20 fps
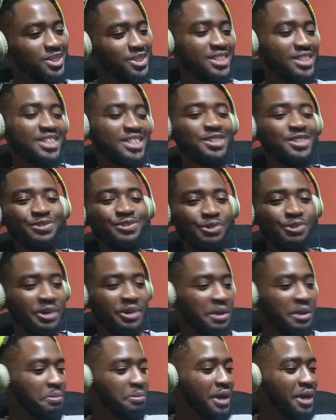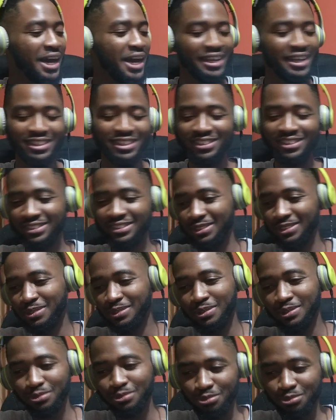T-E for M-I
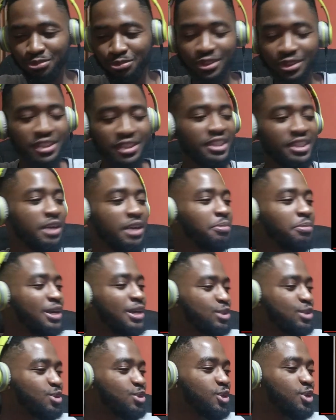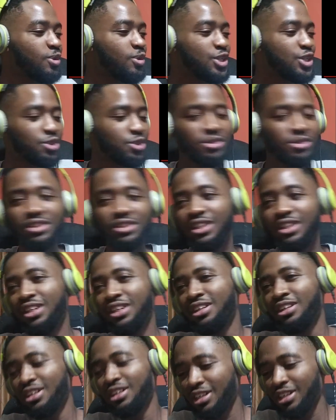bring Emma into the equation,
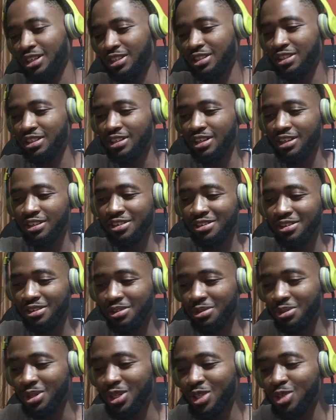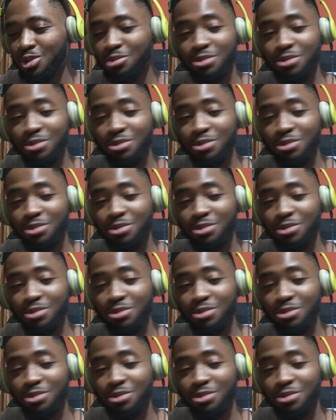and he, and then you get a